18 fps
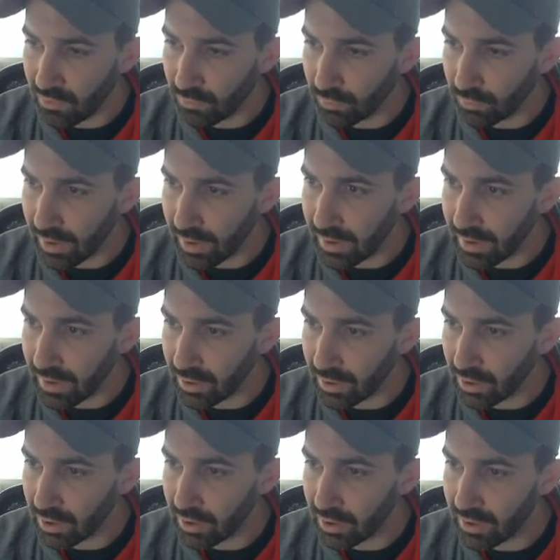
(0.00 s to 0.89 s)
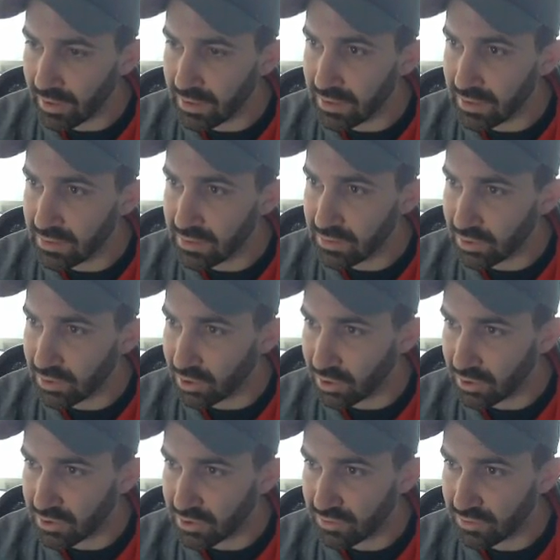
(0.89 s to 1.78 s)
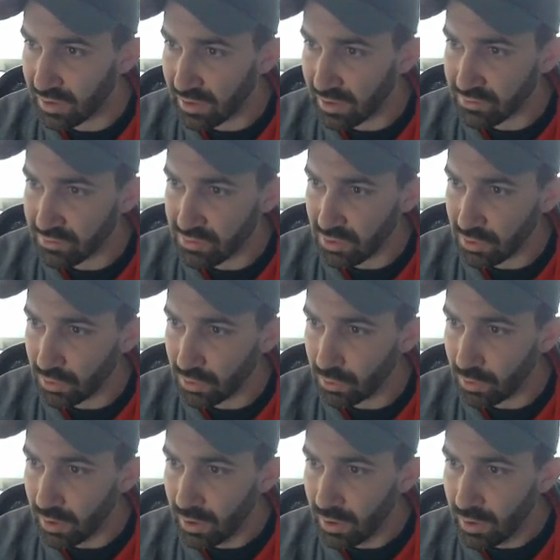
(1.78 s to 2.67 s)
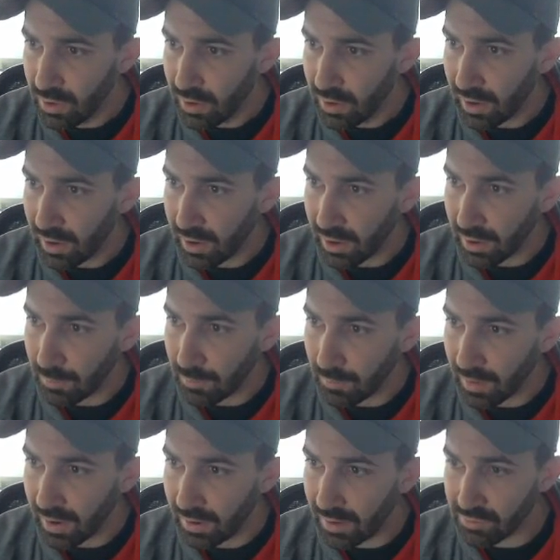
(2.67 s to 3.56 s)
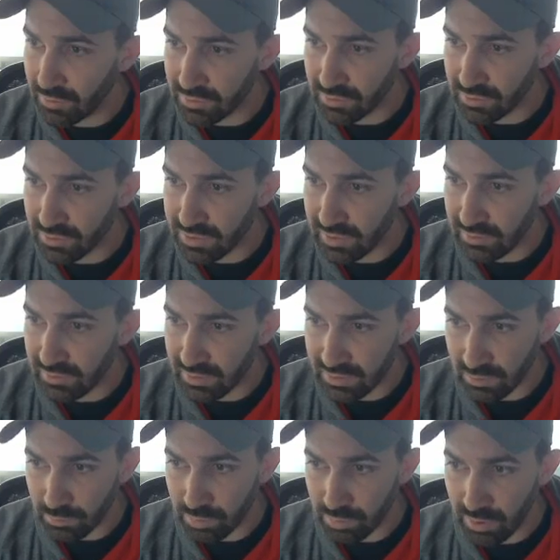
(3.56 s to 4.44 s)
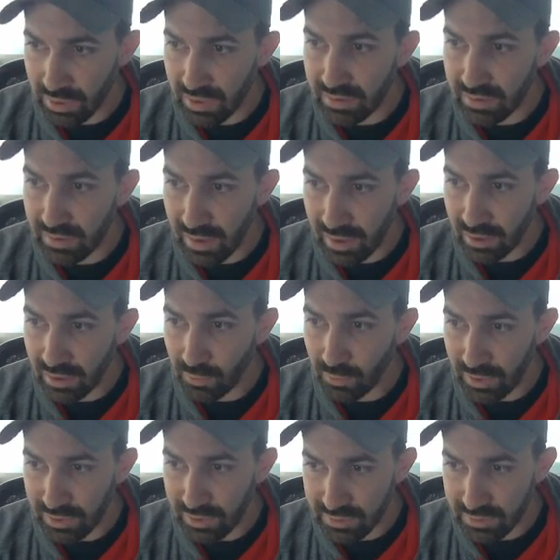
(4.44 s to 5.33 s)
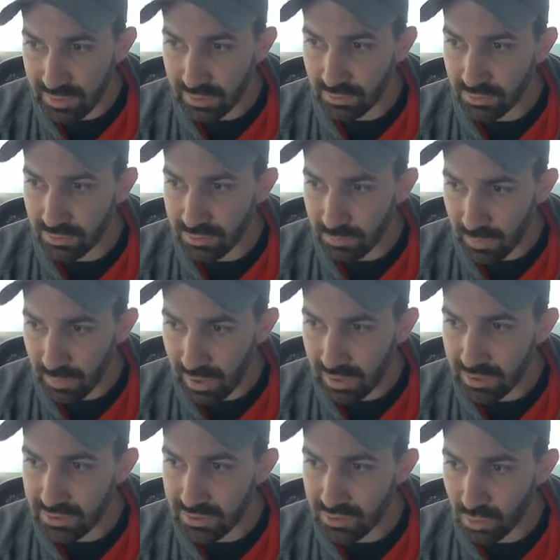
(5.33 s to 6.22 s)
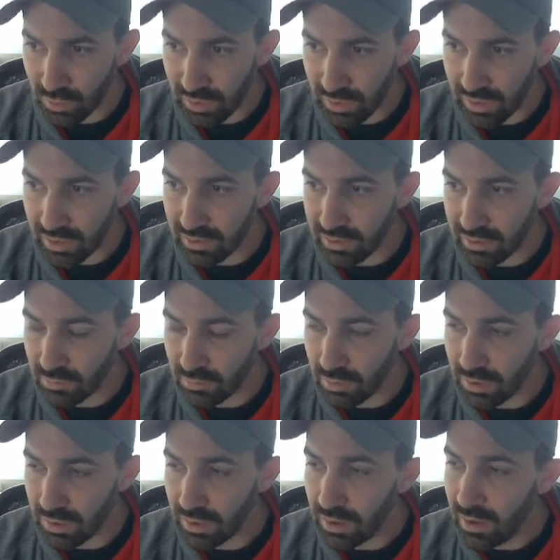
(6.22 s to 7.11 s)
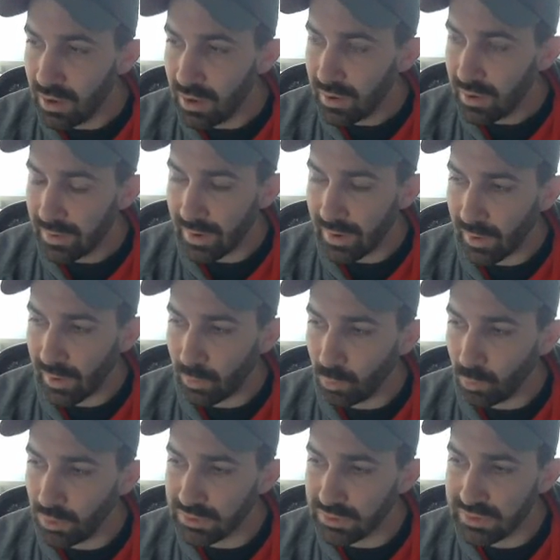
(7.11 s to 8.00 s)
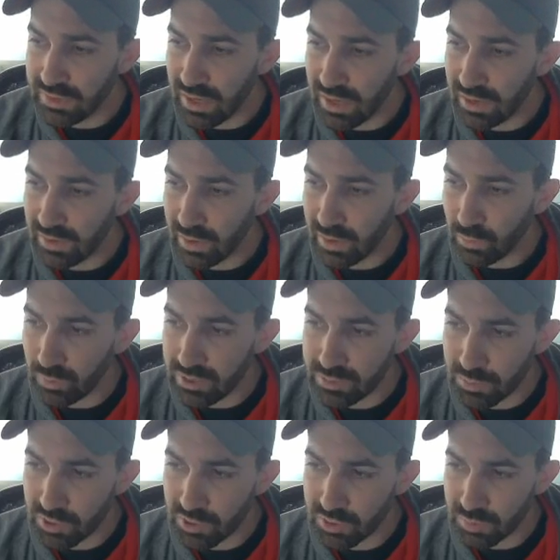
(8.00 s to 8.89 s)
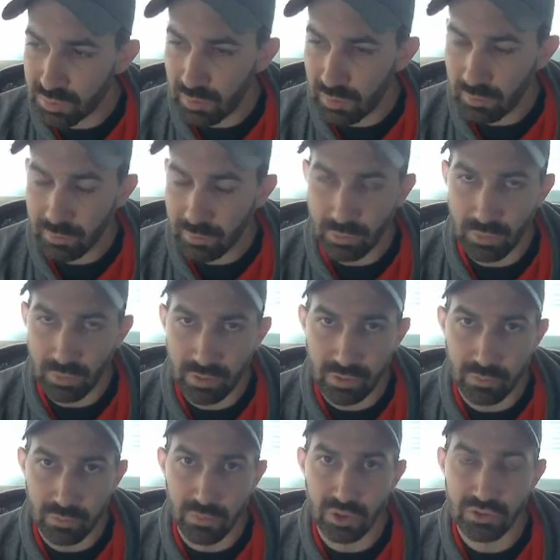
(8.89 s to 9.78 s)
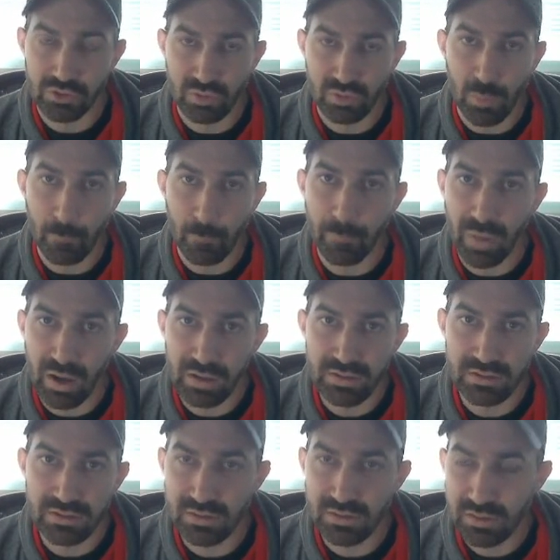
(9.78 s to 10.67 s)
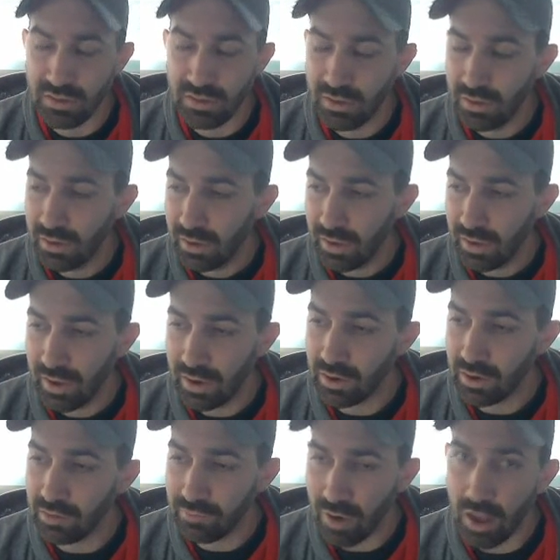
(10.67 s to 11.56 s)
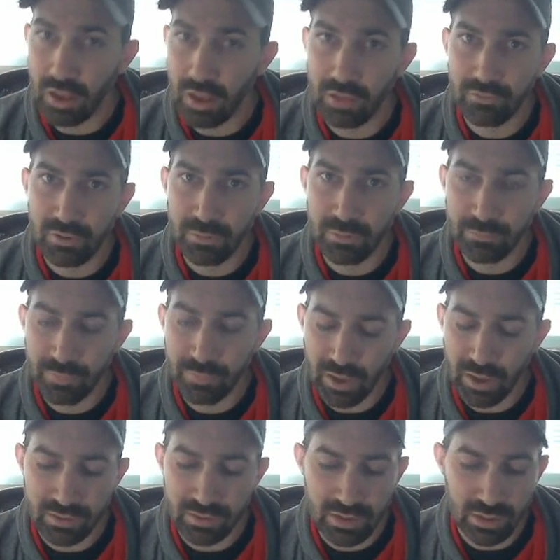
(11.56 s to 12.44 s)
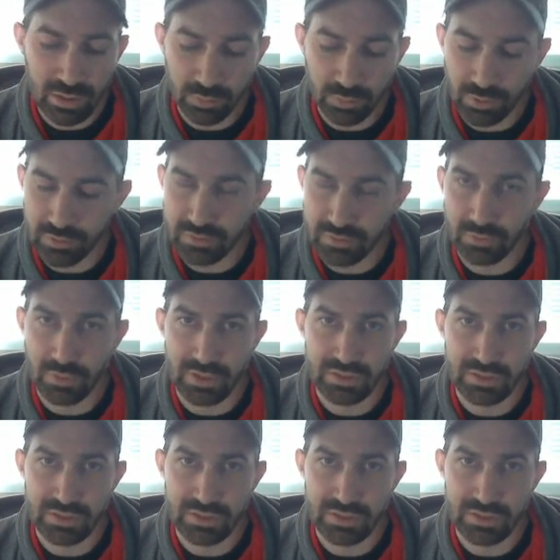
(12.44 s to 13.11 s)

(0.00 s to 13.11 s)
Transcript: Right here is your strength. So I was receiving some pretty dang weak signals, minus 28 dB. Now I will say that WSPR is probably one of the most robust out of all of them. I think it blows away